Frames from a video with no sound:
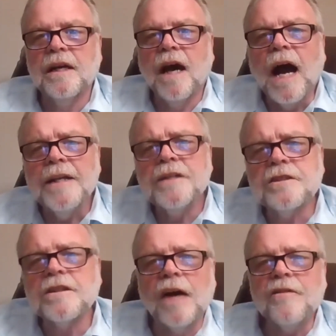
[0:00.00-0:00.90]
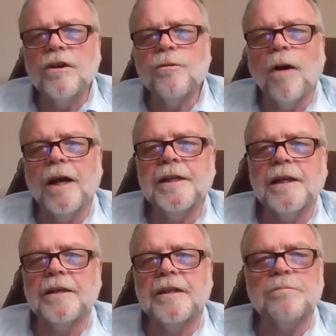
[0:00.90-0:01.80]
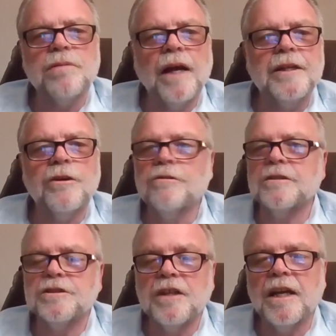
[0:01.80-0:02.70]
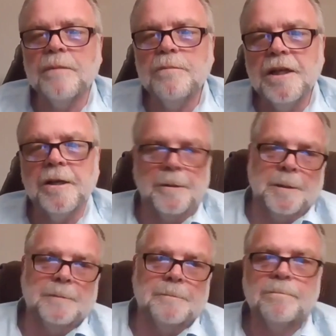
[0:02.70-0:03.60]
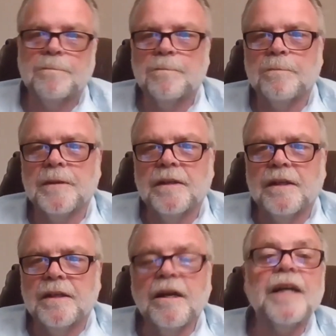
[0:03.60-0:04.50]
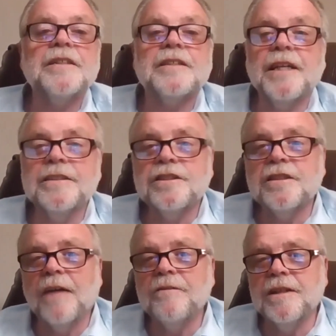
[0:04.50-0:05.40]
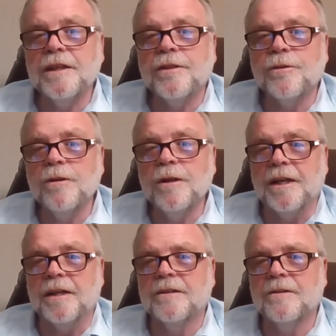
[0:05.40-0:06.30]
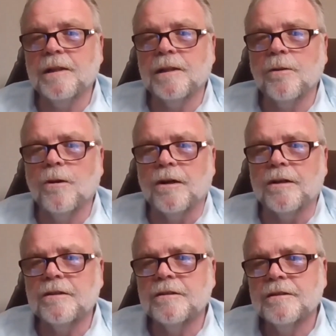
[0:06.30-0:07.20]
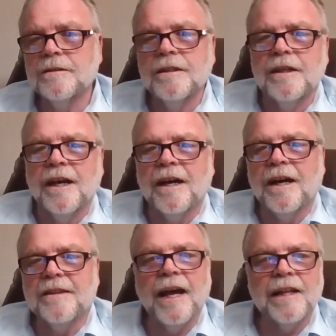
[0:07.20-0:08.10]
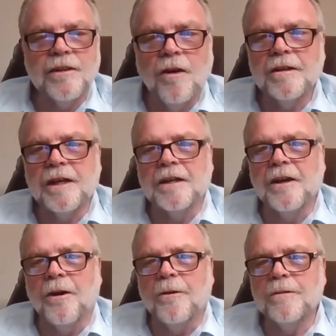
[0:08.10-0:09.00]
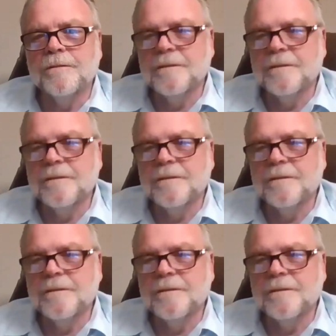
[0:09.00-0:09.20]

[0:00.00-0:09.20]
I discovered Whitehead and Plato the same year, 1973. Good Lord, that long ago.